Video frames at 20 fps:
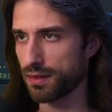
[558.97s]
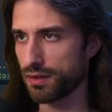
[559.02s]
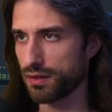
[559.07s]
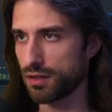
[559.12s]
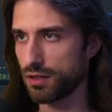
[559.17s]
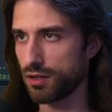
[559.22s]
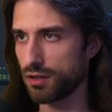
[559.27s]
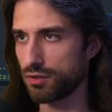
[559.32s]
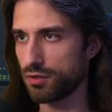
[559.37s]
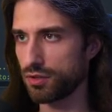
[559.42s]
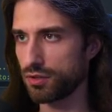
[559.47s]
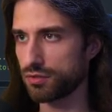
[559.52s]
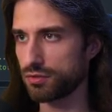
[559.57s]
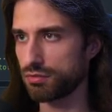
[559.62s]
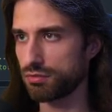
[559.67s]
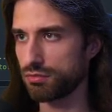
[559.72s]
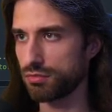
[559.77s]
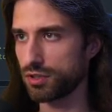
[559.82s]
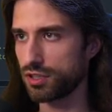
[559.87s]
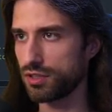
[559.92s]
Or
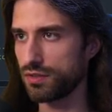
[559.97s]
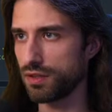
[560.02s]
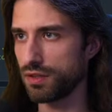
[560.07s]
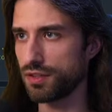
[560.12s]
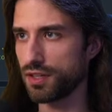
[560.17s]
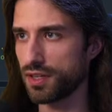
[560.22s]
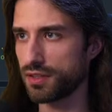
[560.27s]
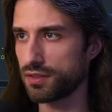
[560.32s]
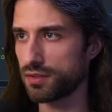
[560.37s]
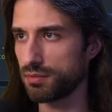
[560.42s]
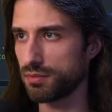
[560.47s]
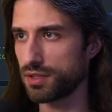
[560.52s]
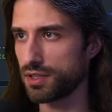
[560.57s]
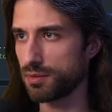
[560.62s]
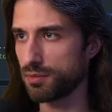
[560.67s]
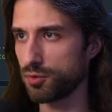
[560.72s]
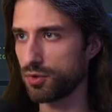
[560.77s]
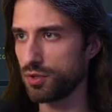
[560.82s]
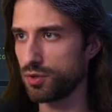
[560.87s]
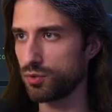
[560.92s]
not even that, but
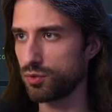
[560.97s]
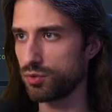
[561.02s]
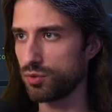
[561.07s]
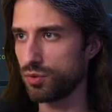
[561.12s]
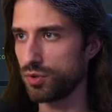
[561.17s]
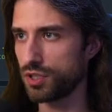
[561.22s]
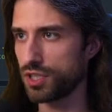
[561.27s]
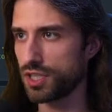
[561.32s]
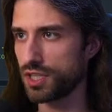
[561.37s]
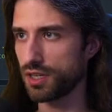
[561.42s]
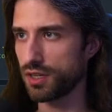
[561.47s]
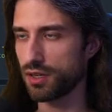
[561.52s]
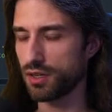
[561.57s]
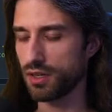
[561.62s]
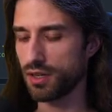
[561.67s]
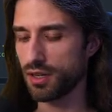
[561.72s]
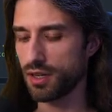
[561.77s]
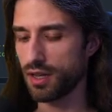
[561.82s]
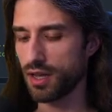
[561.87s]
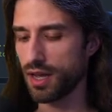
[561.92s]
I'm going to do here
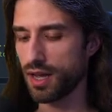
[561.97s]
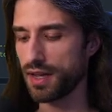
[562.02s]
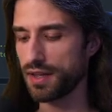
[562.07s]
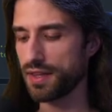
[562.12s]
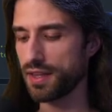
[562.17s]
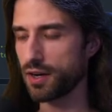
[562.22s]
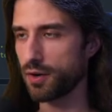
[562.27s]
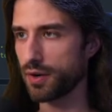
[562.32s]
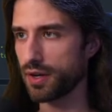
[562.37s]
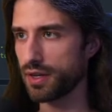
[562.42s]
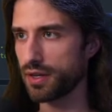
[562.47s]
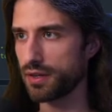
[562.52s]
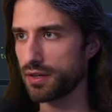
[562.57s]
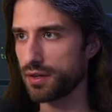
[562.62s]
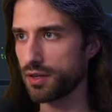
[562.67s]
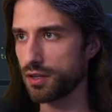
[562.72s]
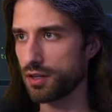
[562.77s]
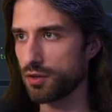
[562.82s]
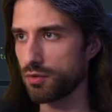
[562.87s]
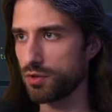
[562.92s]
an array,
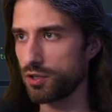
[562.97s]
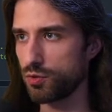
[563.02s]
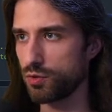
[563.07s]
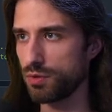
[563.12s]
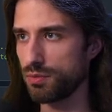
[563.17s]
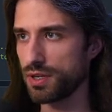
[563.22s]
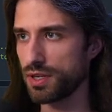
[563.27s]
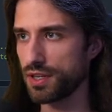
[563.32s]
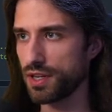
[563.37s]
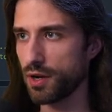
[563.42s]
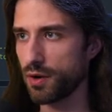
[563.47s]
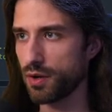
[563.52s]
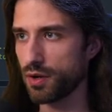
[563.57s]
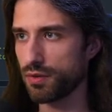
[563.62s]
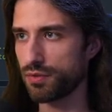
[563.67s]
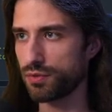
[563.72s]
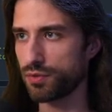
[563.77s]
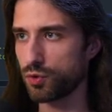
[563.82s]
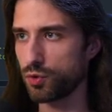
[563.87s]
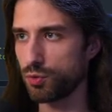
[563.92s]
which will be an array
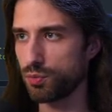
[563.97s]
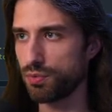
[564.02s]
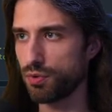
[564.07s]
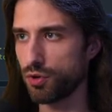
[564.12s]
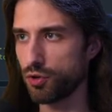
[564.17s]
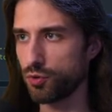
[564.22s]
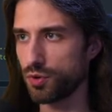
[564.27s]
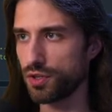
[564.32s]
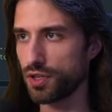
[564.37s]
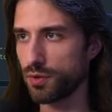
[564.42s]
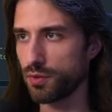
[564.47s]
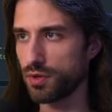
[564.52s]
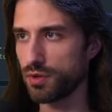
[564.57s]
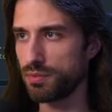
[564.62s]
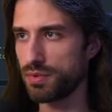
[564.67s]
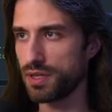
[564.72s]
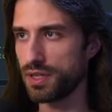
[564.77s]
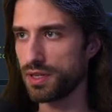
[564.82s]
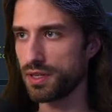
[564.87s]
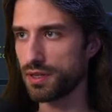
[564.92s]
of tuples, where there will
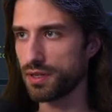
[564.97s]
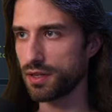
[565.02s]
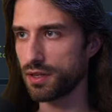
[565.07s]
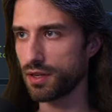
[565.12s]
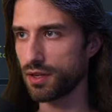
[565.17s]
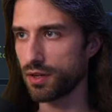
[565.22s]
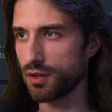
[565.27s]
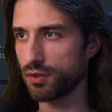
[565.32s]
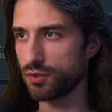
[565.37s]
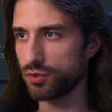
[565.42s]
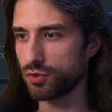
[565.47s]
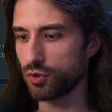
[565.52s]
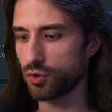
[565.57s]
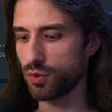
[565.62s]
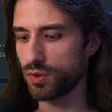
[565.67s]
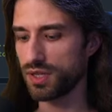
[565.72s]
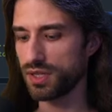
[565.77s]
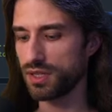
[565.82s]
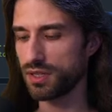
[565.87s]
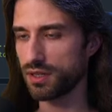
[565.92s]
be a
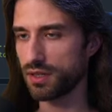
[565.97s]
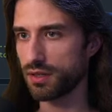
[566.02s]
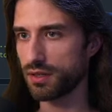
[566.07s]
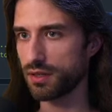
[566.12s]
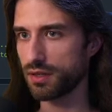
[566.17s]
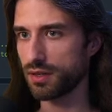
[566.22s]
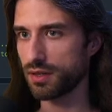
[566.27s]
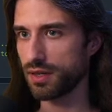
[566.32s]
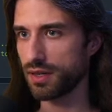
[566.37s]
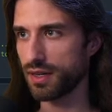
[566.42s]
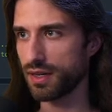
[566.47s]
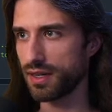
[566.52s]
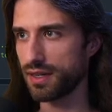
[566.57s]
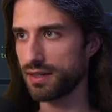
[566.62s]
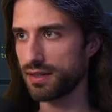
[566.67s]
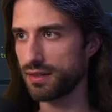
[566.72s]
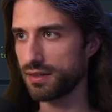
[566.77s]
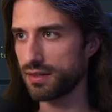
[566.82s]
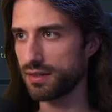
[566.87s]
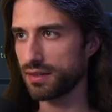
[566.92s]
string
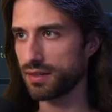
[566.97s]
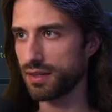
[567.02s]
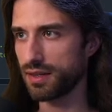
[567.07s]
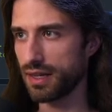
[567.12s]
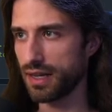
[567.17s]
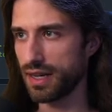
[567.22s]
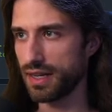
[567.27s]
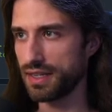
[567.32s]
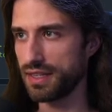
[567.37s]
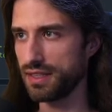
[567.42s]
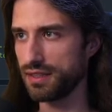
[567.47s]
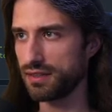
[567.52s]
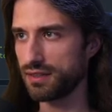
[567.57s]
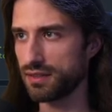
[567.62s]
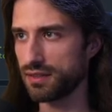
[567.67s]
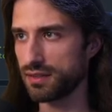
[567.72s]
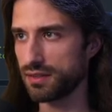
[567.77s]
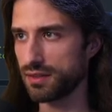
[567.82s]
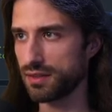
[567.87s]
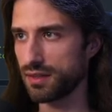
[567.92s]
and an
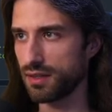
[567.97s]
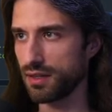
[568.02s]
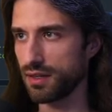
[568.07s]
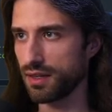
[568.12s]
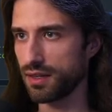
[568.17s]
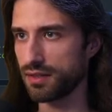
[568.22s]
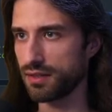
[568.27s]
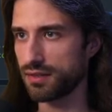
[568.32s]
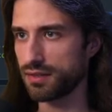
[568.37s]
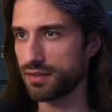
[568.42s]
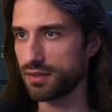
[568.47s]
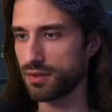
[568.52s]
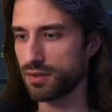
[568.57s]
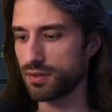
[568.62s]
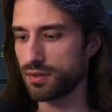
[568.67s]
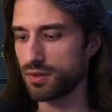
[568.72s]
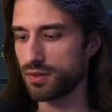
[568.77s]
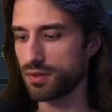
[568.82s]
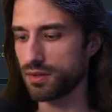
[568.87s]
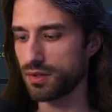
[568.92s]
int. And
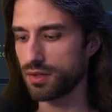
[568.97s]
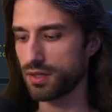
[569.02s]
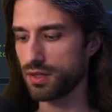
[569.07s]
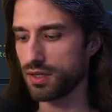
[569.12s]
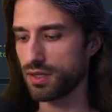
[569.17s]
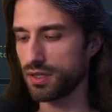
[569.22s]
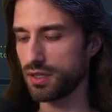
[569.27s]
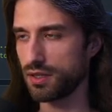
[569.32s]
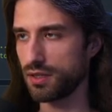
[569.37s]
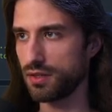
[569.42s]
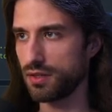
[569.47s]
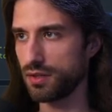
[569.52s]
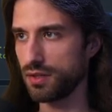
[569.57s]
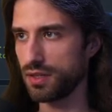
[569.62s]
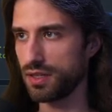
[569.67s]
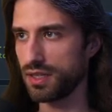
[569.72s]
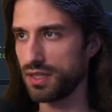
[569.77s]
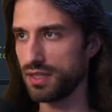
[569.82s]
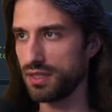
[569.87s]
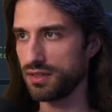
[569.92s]
so the
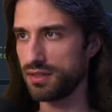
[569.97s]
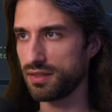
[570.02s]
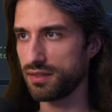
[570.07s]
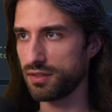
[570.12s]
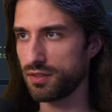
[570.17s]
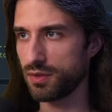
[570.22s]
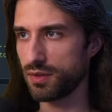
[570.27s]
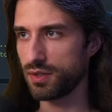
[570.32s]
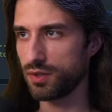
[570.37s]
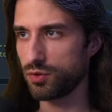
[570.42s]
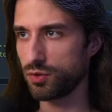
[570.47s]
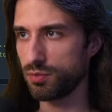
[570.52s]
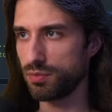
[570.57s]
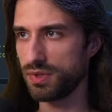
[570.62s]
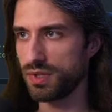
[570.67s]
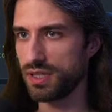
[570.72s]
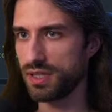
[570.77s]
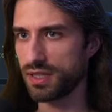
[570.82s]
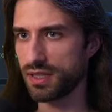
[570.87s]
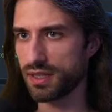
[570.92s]
int is going to
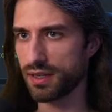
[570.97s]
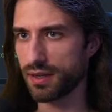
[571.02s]
be